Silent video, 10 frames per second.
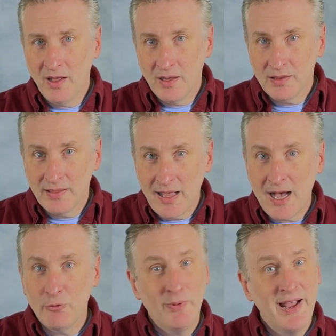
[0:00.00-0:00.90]
La,
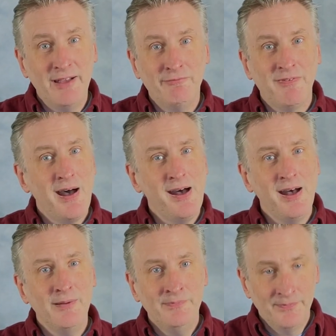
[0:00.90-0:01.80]
Re,
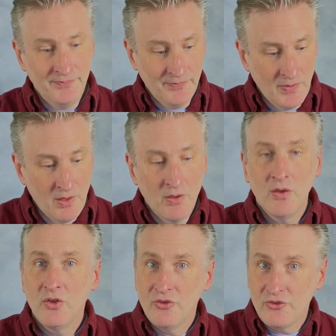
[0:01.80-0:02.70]
Fa,
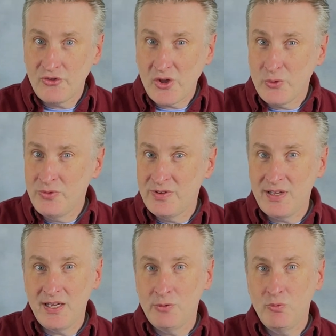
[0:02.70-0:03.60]
So,
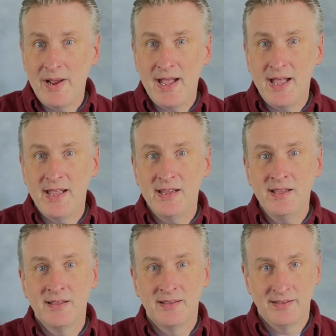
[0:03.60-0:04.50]
Ti, Re,
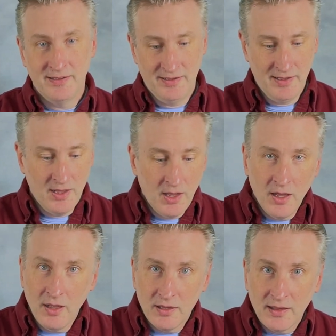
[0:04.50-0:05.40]

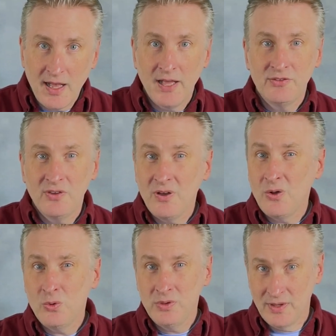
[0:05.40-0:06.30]
La,
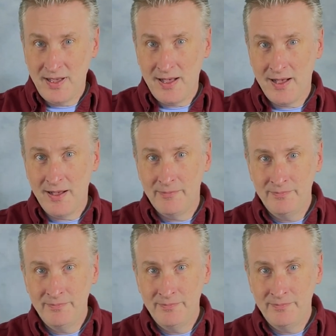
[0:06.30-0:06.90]
Do, La.